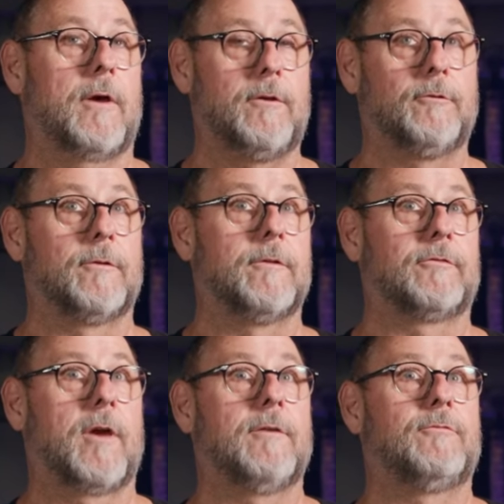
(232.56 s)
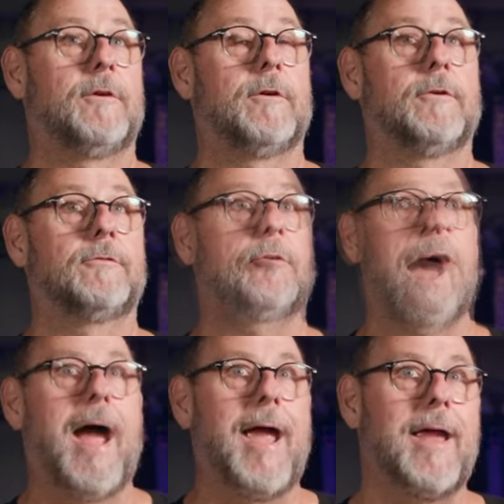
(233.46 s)
I use on the side fills.
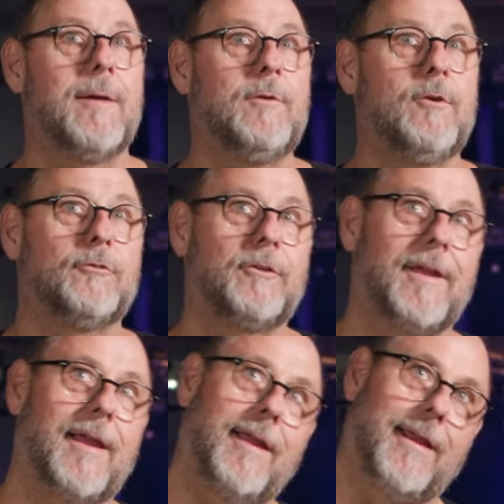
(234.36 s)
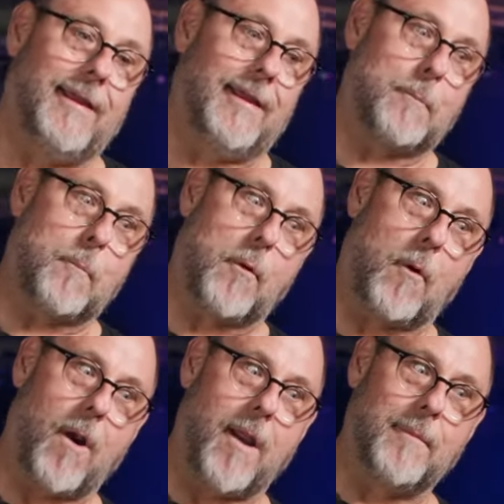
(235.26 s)
I am using a
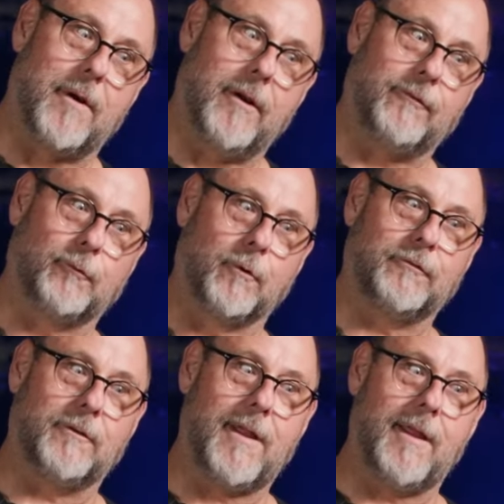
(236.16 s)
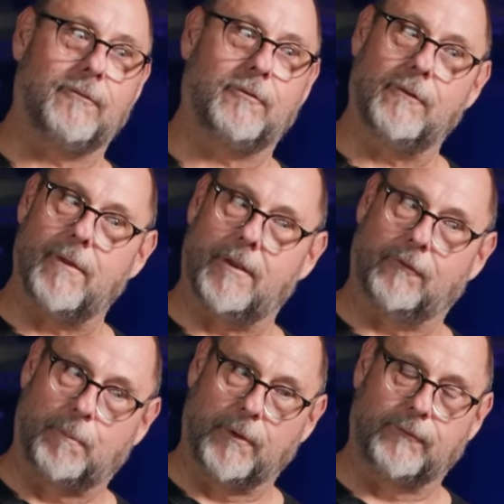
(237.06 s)
primary source enhancer that
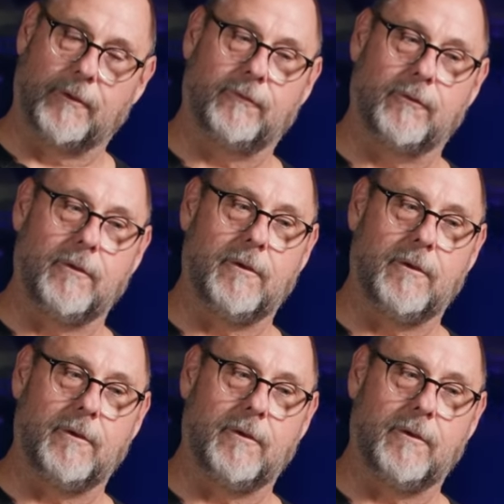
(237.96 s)
is built into the